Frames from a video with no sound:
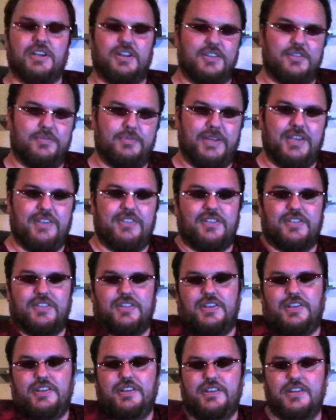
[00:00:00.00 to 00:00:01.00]
because
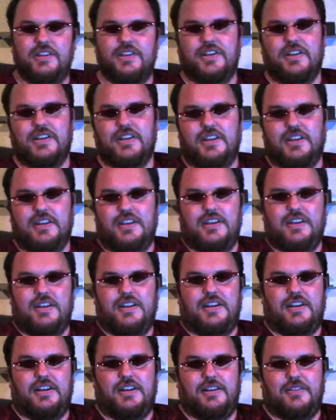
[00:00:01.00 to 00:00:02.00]
basically,
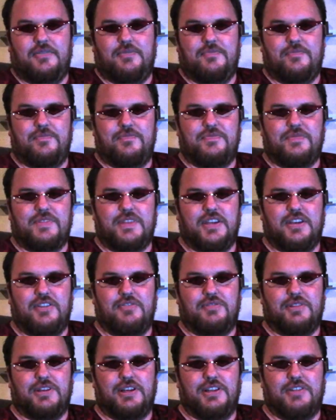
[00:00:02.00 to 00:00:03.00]
um, you
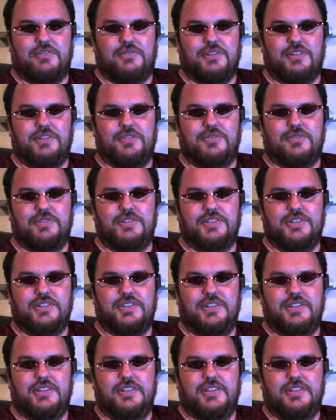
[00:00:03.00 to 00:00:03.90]
know, we're on the road,